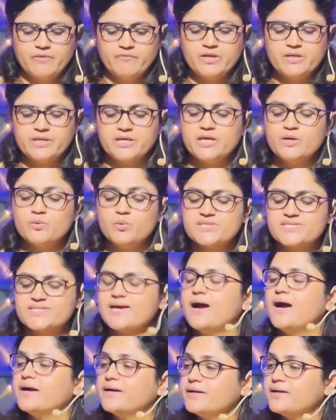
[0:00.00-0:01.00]
And he was
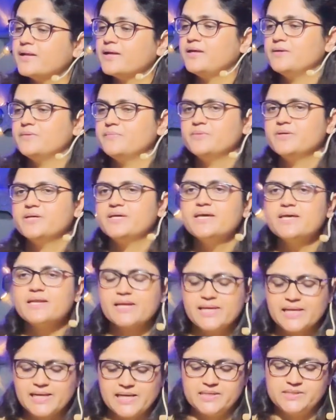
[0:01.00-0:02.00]
hungry. He
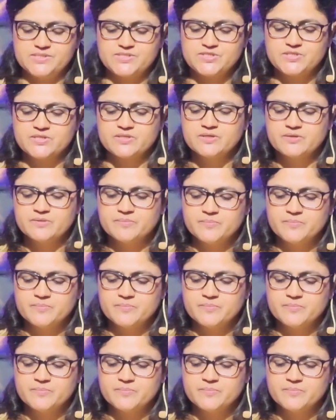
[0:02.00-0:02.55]
realized,